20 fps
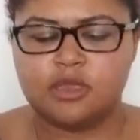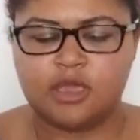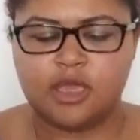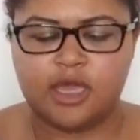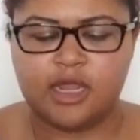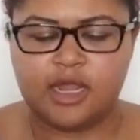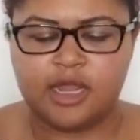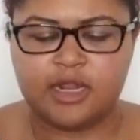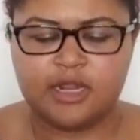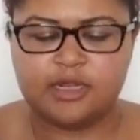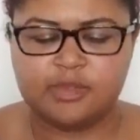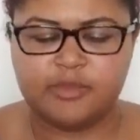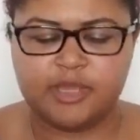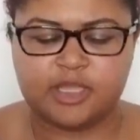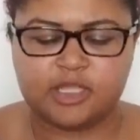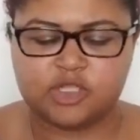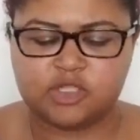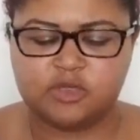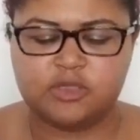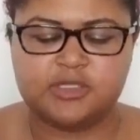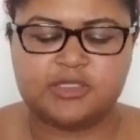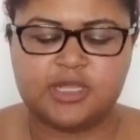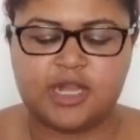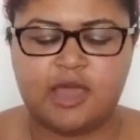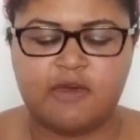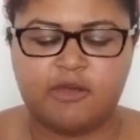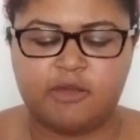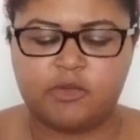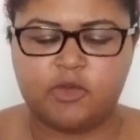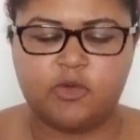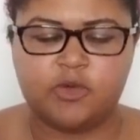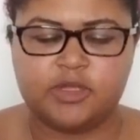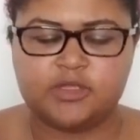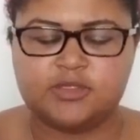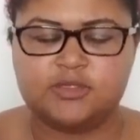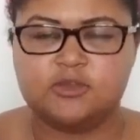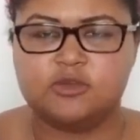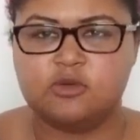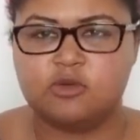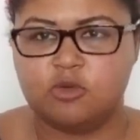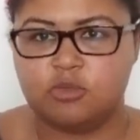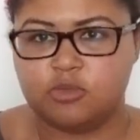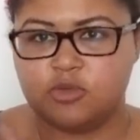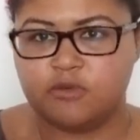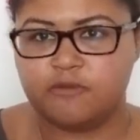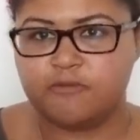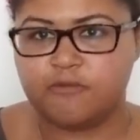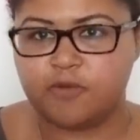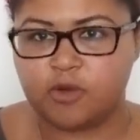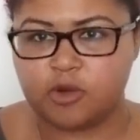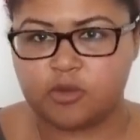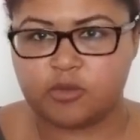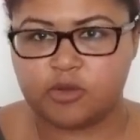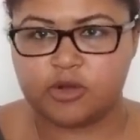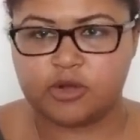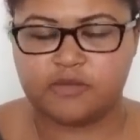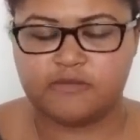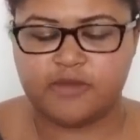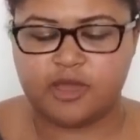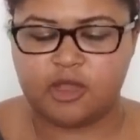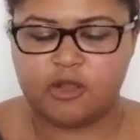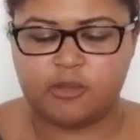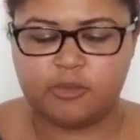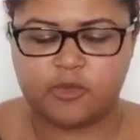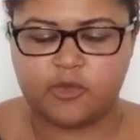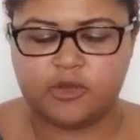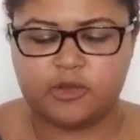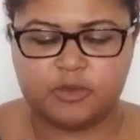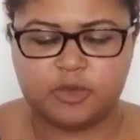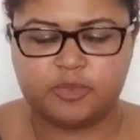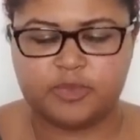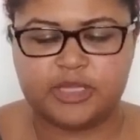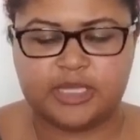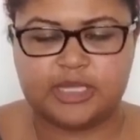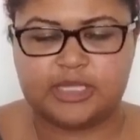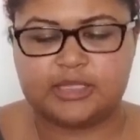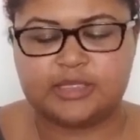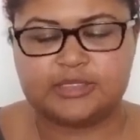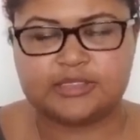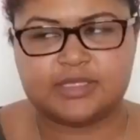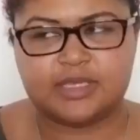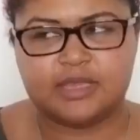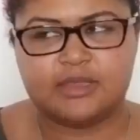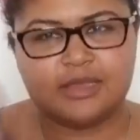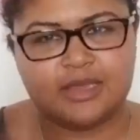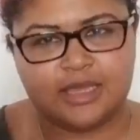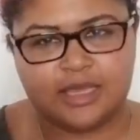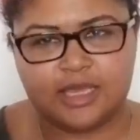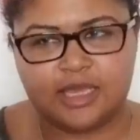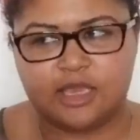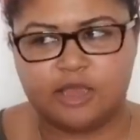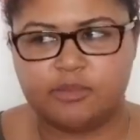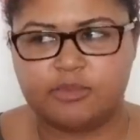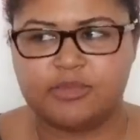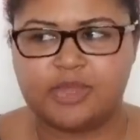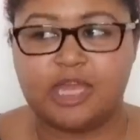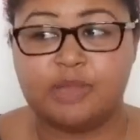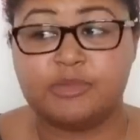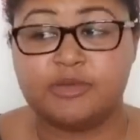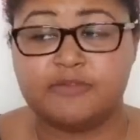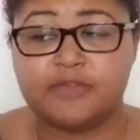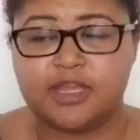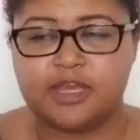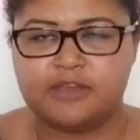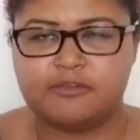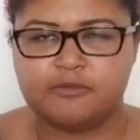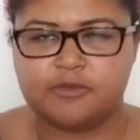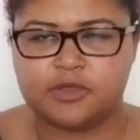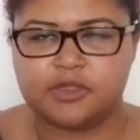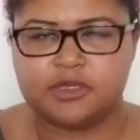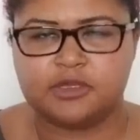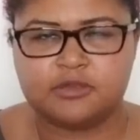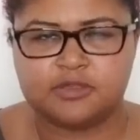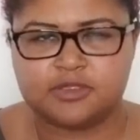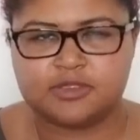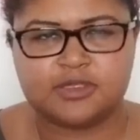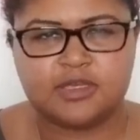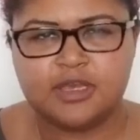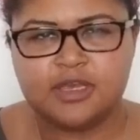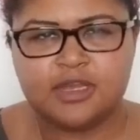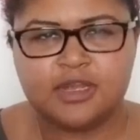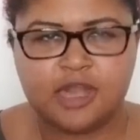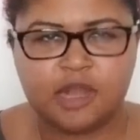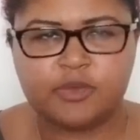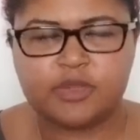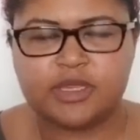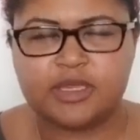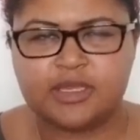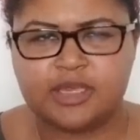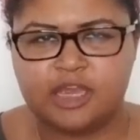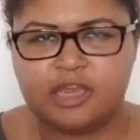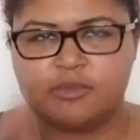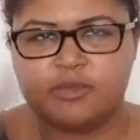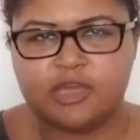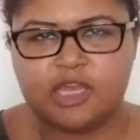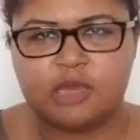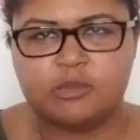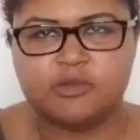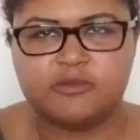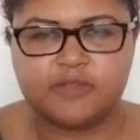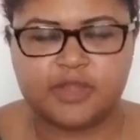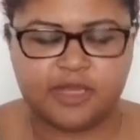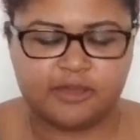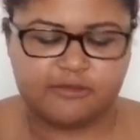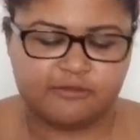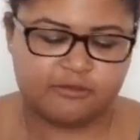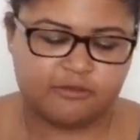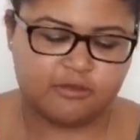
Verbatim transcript: and I need to make a choice on how I'm going to move forward, of how I'm going to be playing this game, game of life, really, just not really game, game of life,